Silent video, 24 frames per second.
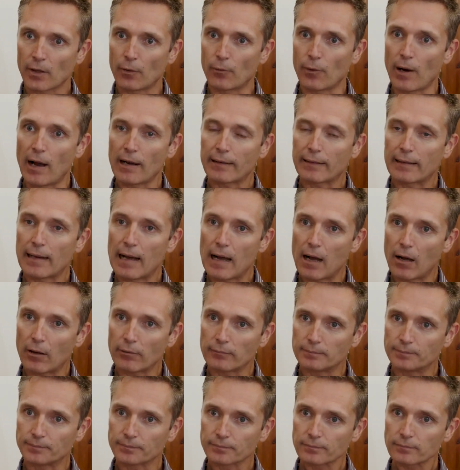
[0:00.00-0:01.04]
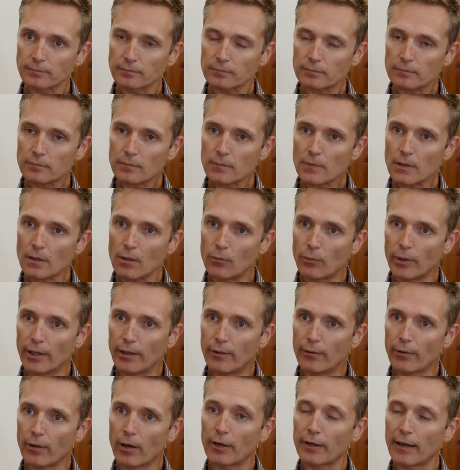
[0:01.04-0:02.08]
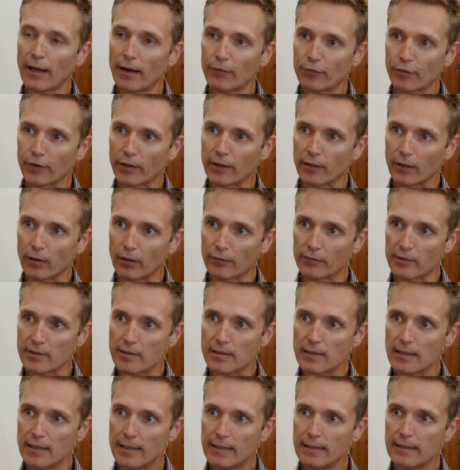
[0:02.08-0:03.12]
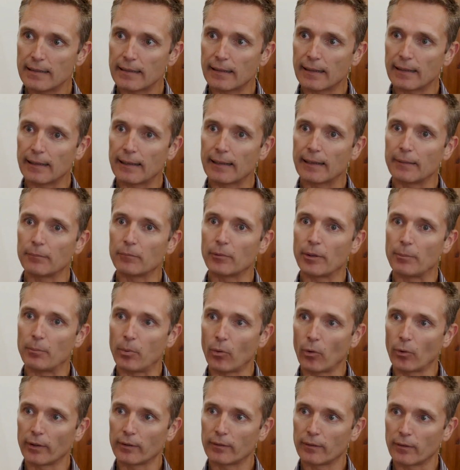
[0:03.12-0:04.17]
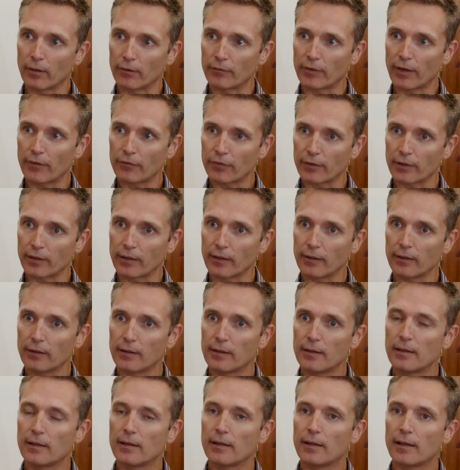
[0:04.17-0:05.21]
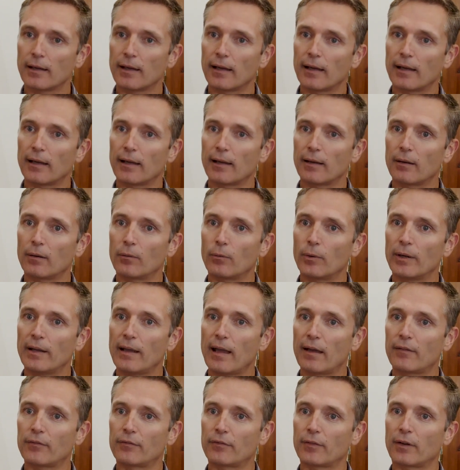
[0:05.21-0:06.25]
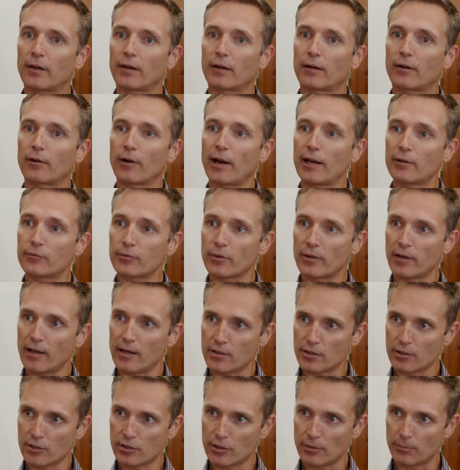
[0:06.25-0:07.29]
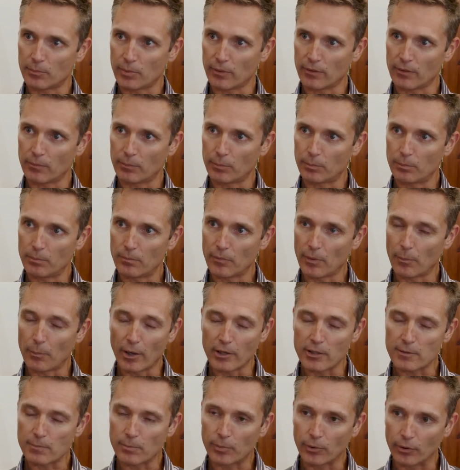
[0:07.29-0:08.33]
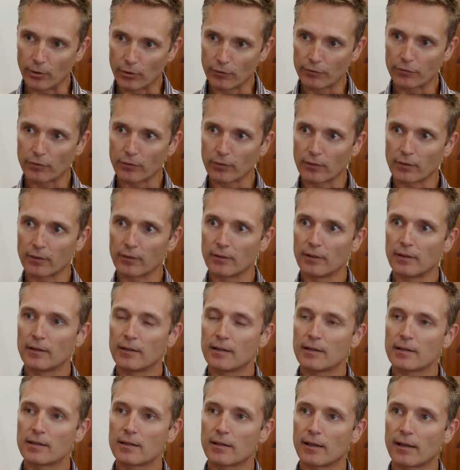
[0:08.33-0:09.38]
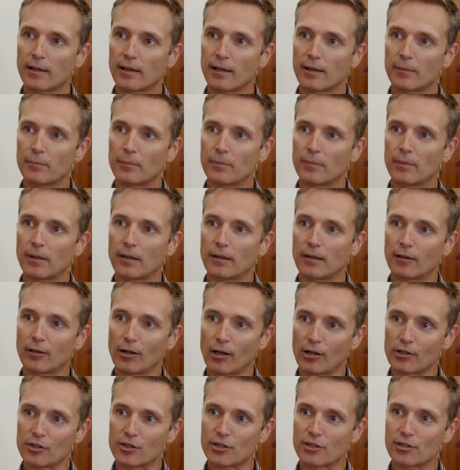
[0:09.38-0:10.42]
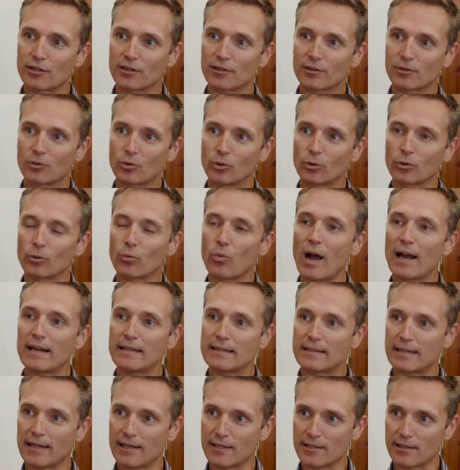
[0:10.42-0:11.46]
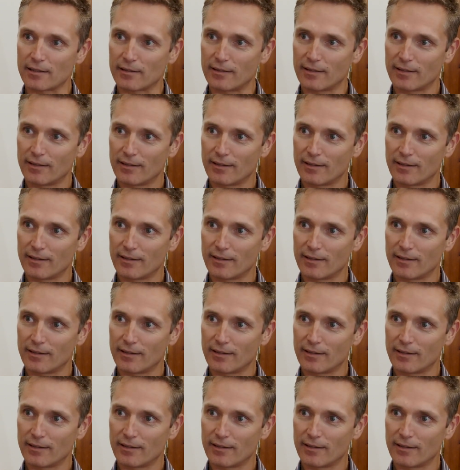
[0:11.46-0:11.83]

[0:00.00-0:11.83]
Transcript: Right now, we're on Africa, obviously. Um, we're born of Africa. Uh, we have a great relationship with the, the most beautiful um, lodge called White Desert.